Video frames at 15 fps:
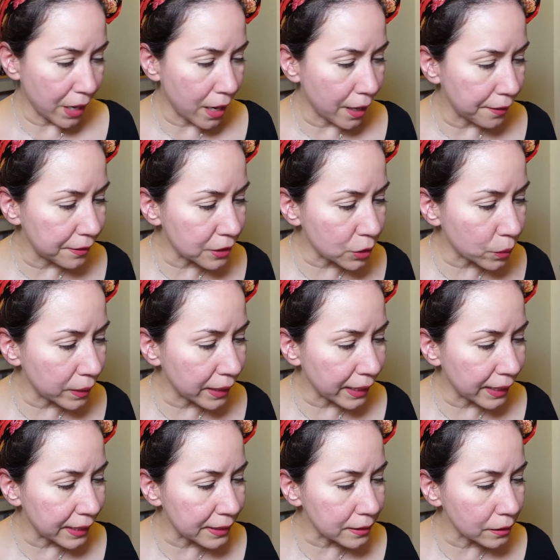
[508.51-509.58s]
Uh, this one
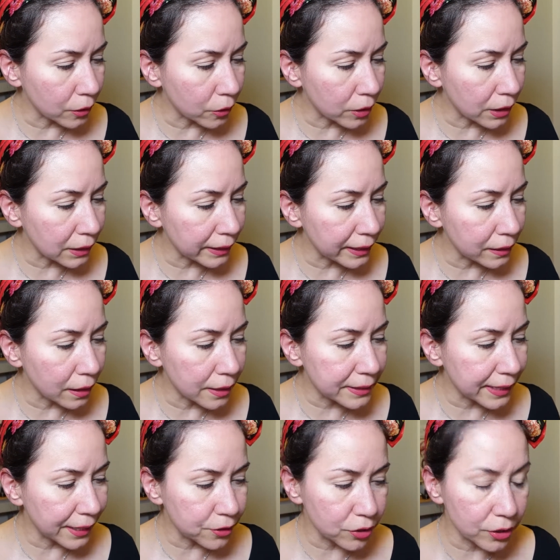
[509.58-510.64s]
is Laura Lee Los
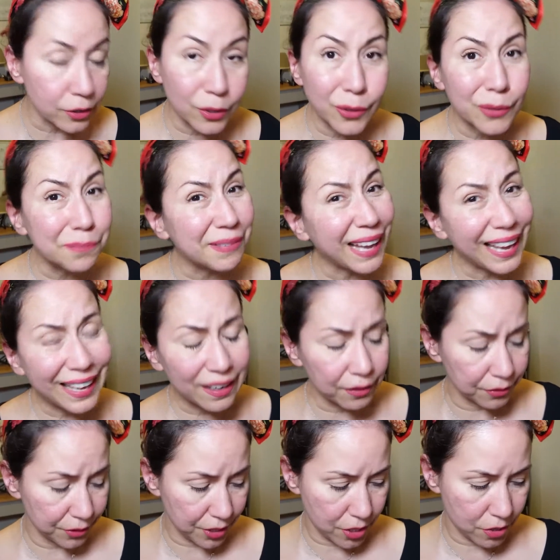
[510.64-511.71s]
Angeles, who, I
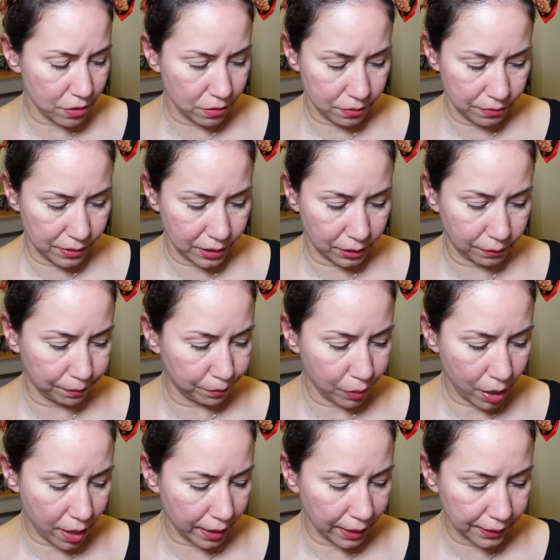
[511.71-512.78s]
don't know this
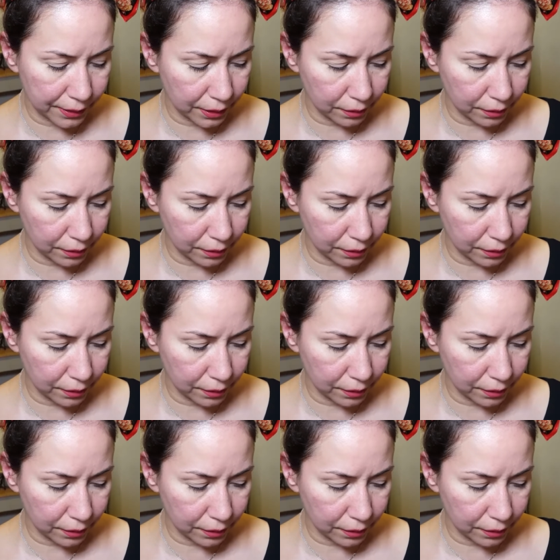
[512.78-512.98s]
product.